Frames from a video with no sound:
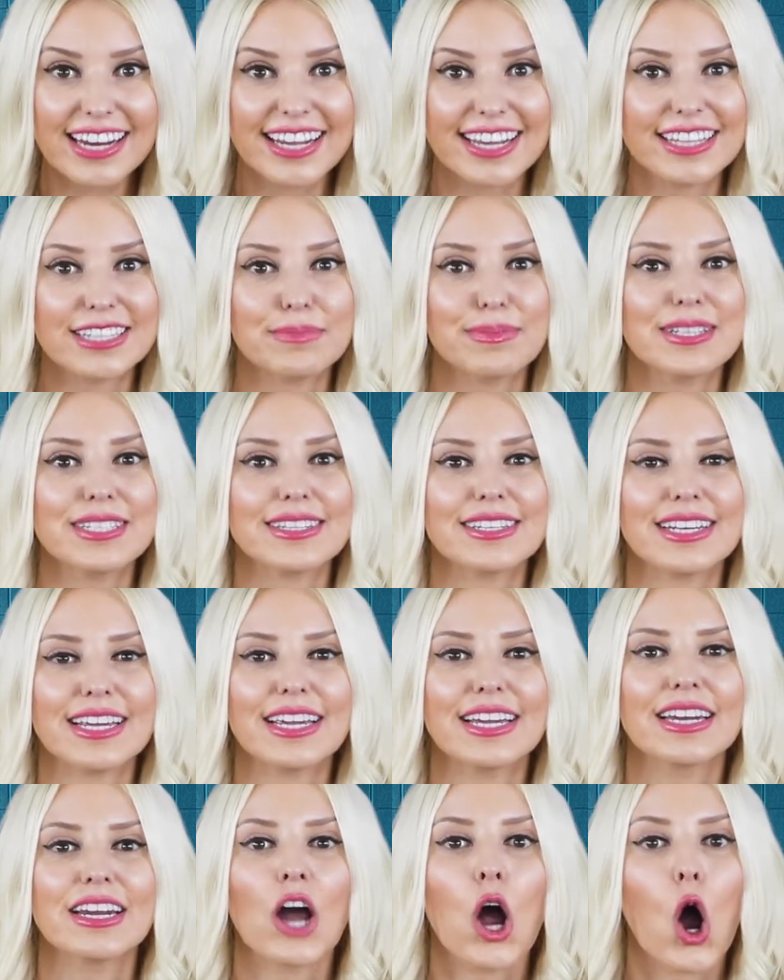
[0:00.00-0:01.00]
he's been
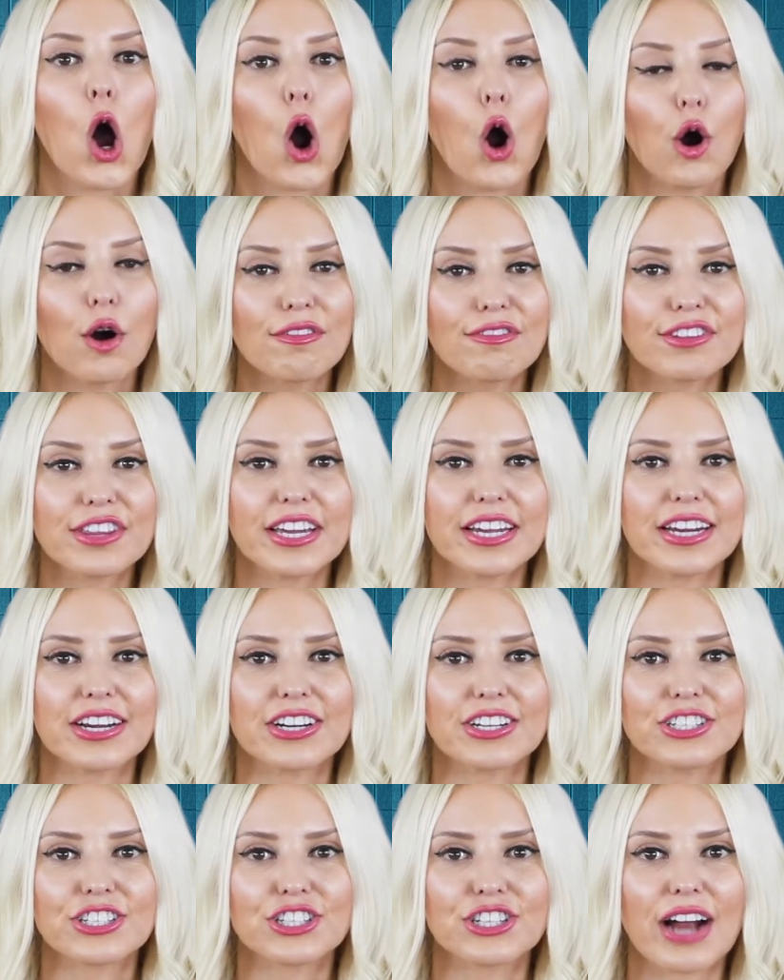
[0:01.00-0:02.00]
seen over the
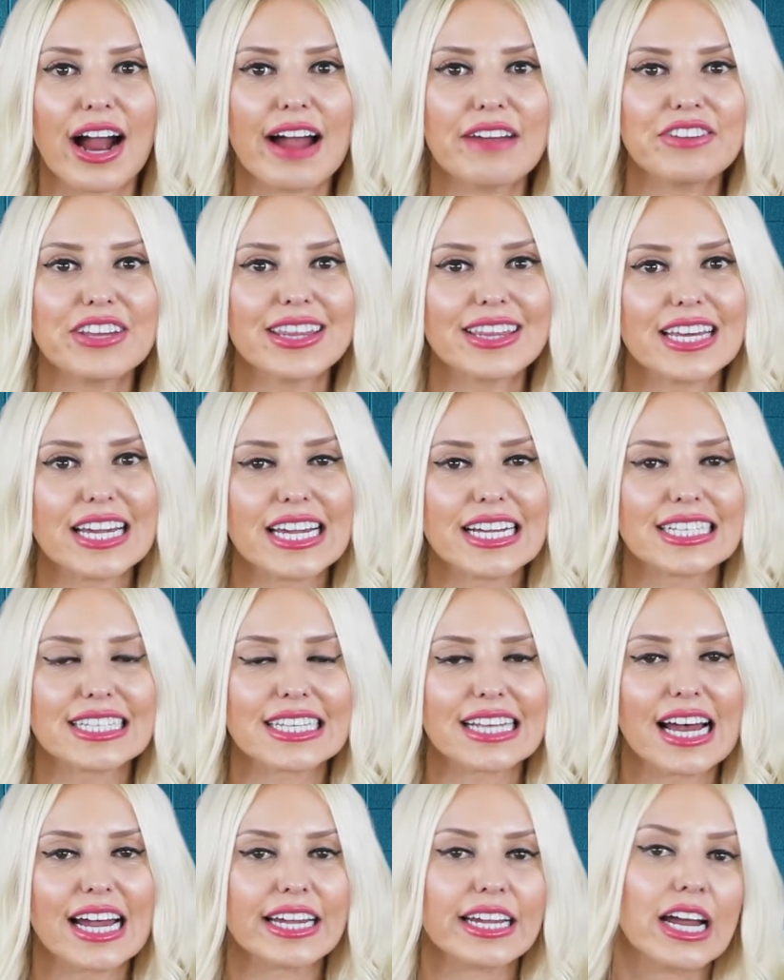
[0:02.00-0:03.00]
years driving things
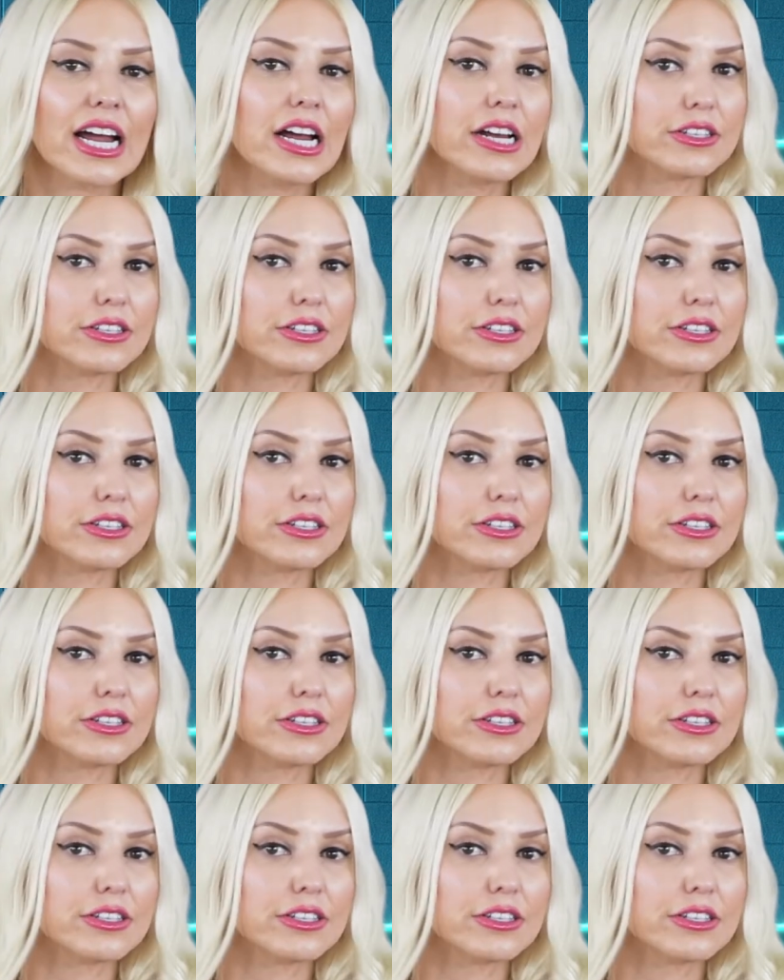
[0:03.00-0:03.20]
like